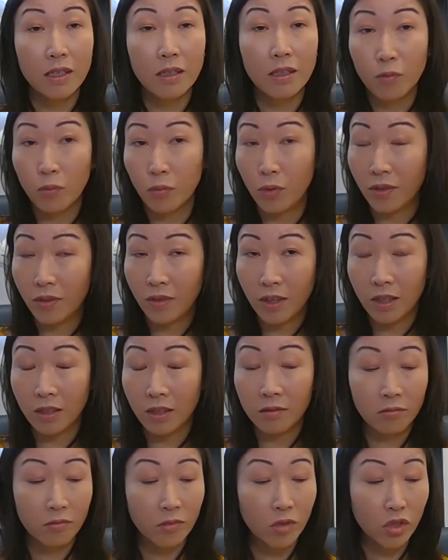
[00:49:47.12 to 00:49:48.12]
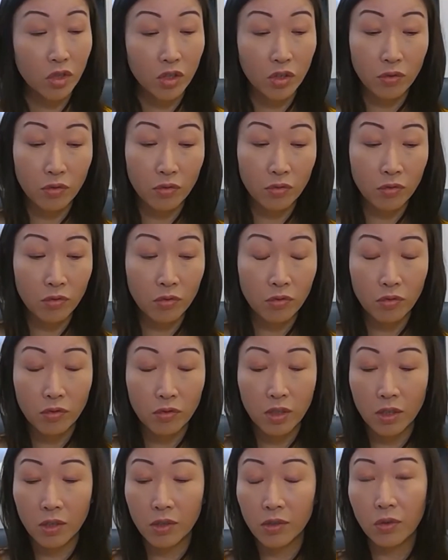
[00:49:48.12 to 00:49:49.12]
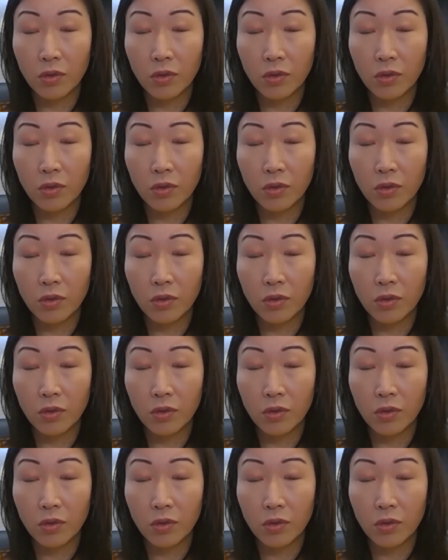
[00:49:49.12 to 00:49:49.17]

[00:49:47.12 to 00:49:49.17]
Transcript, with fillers: within two years